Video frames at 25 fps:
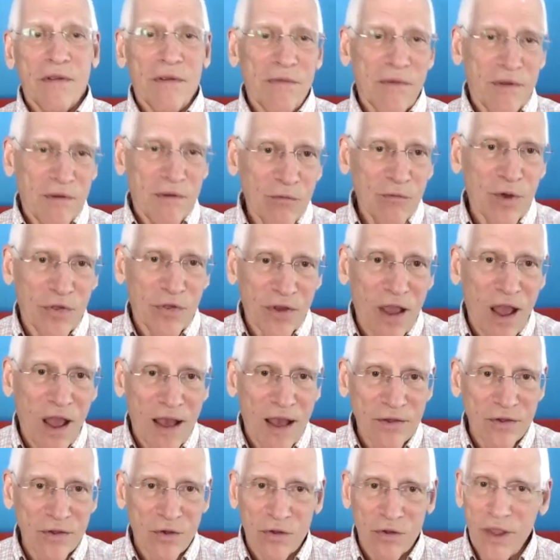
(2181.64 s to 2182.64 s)
with a
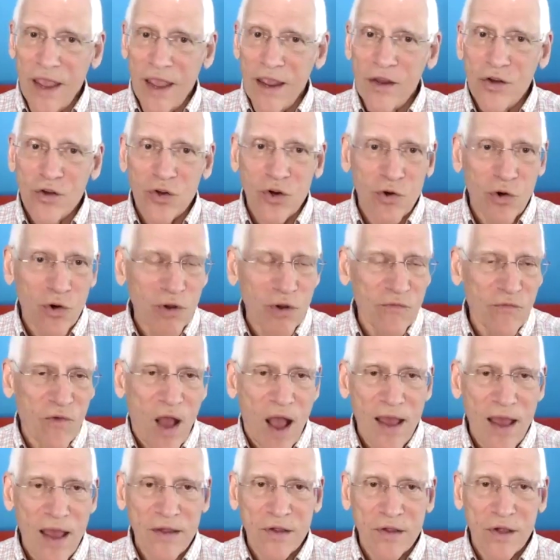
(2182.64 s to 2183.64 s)
consultation or
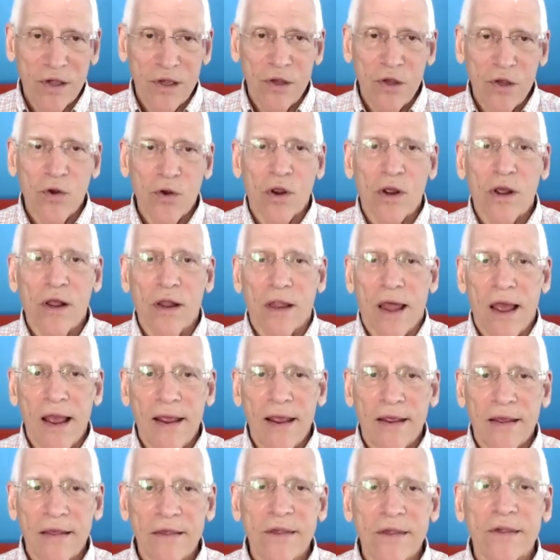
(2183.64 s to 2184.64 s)
advising your
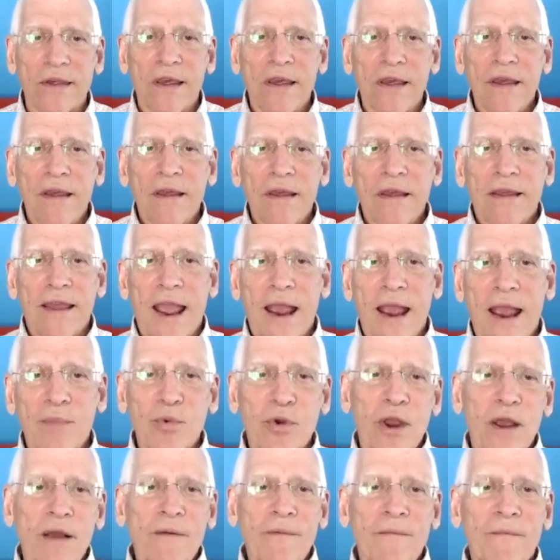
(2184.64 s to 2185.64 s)
clients?
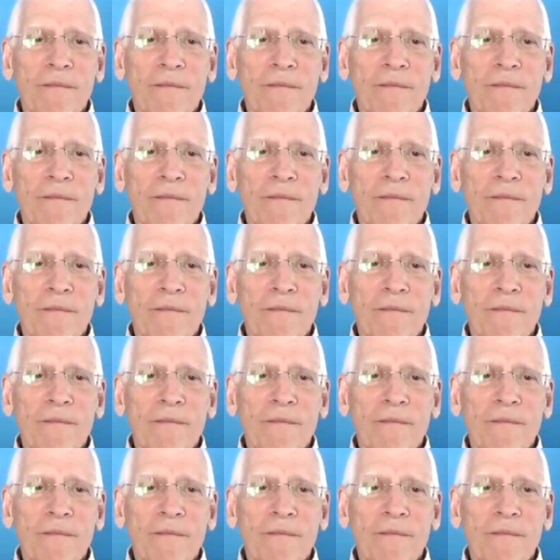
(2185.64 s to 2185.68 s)
Gabrielle?